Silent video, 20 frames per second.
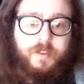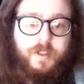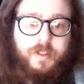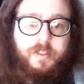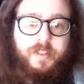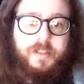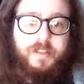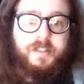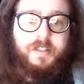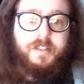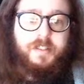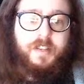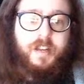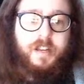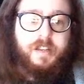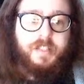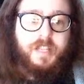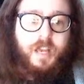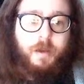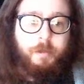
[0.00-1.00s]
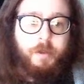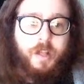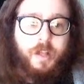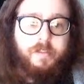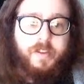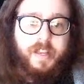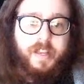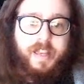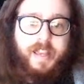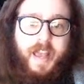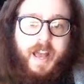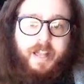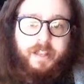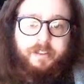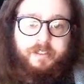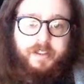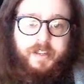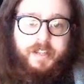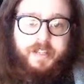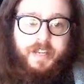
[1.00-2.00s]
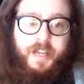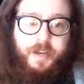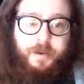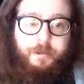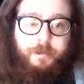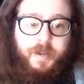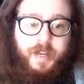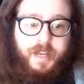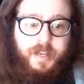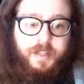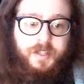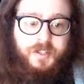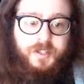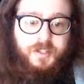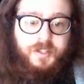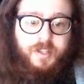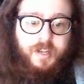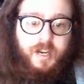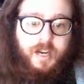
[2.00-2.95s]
this is an example of a gallery database.